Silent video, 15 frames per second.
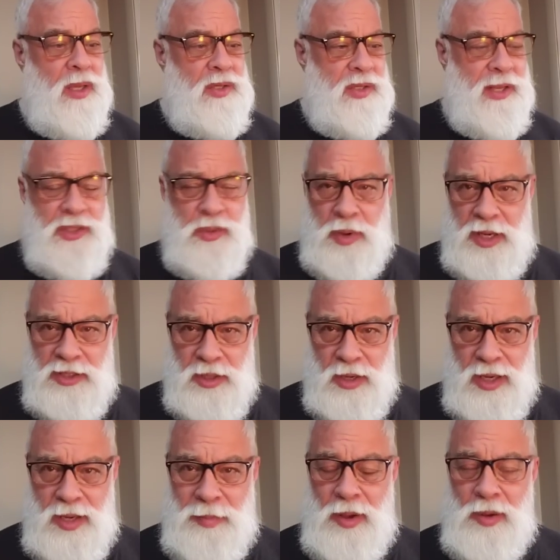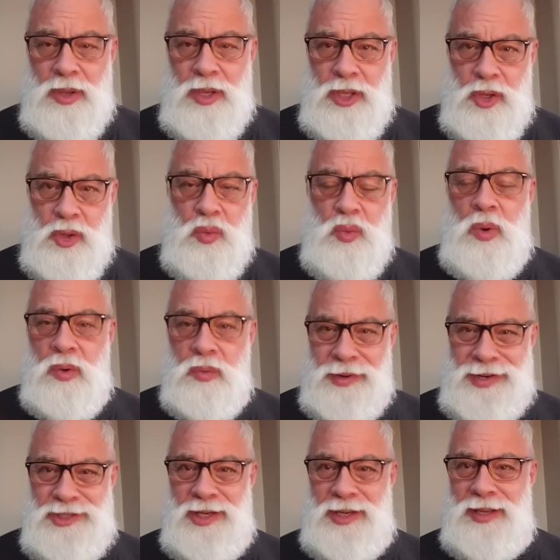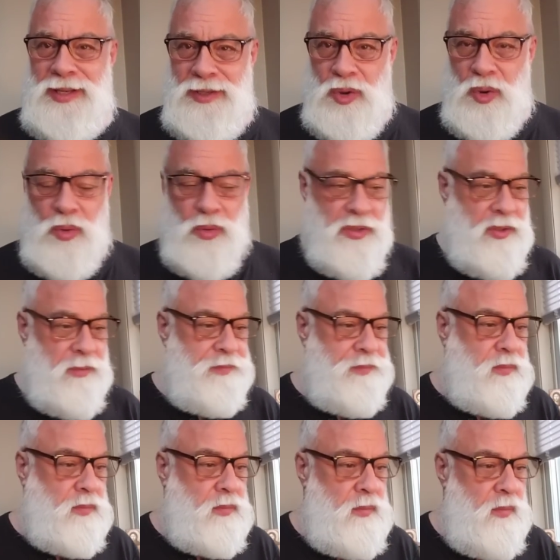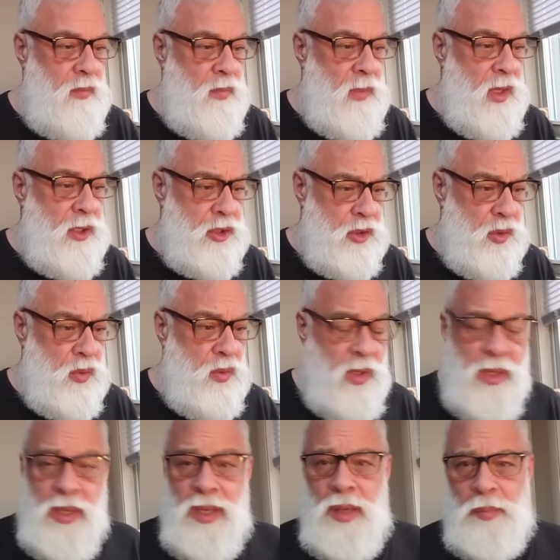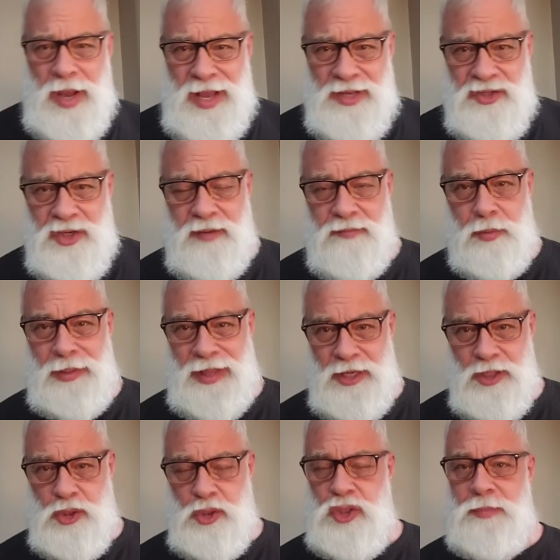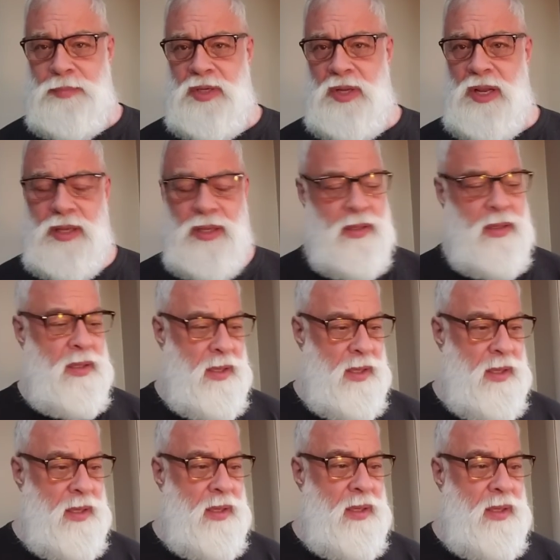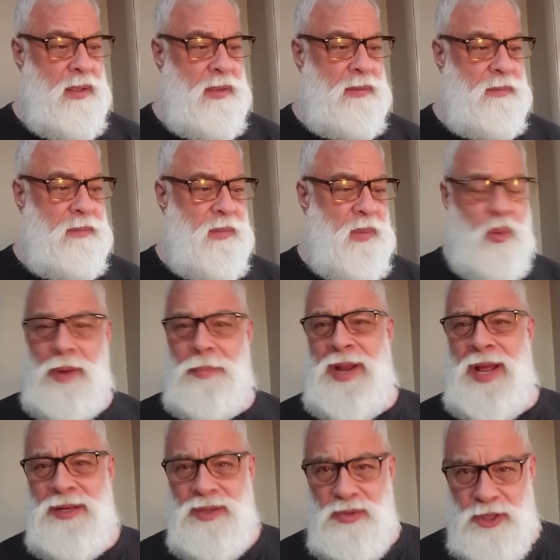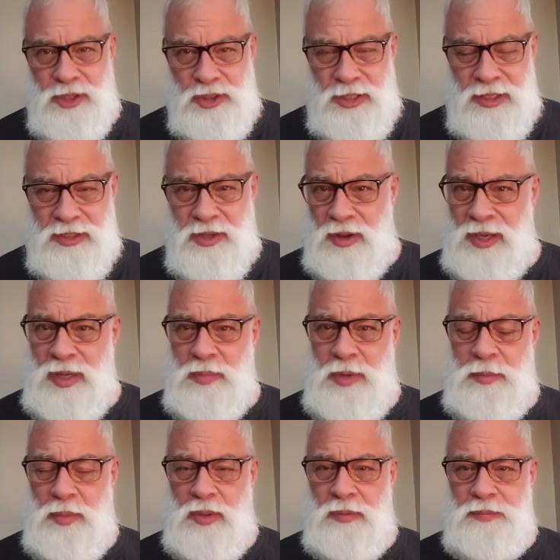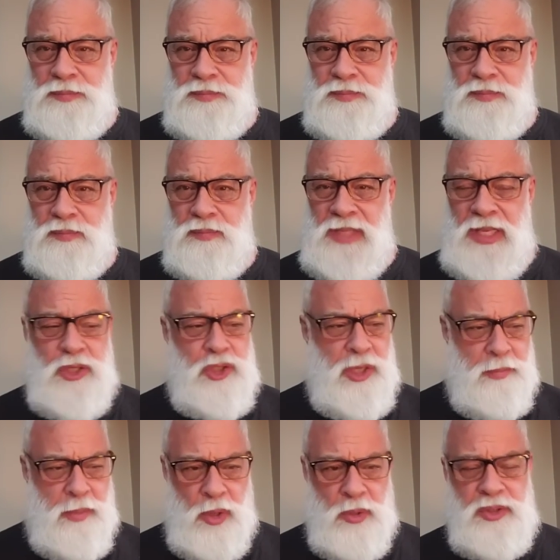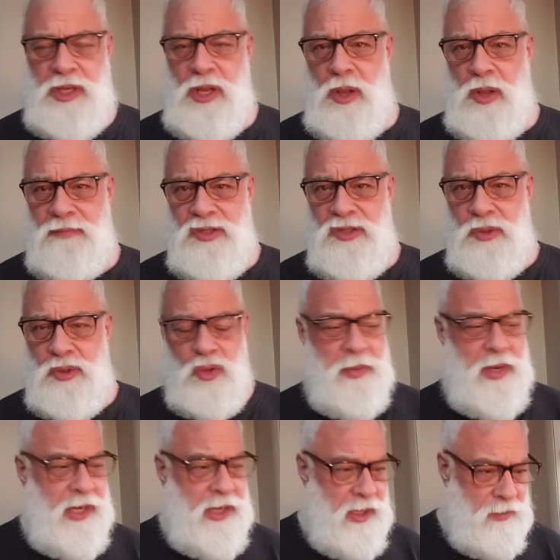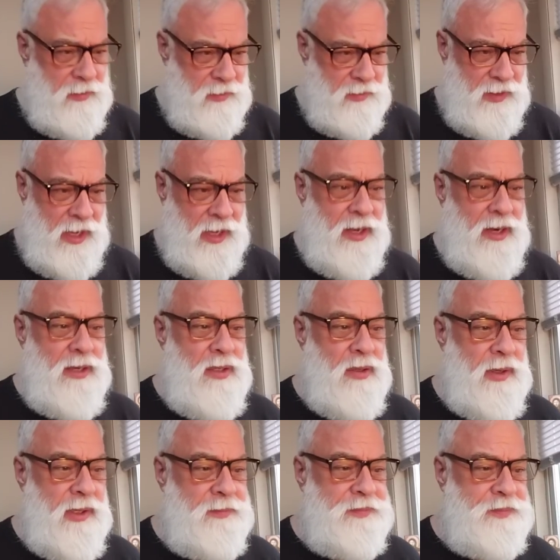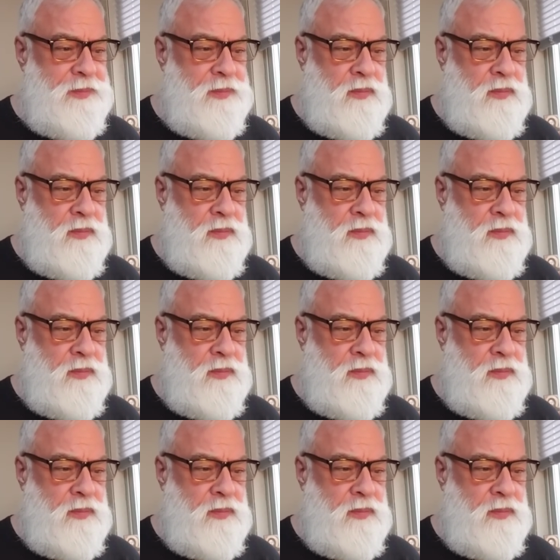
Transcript: So that's why I talk about you reaching goals. Two, positive relationship talk. What I'm not doing is shit talking people and shit posting all over social media. Not gonna do it.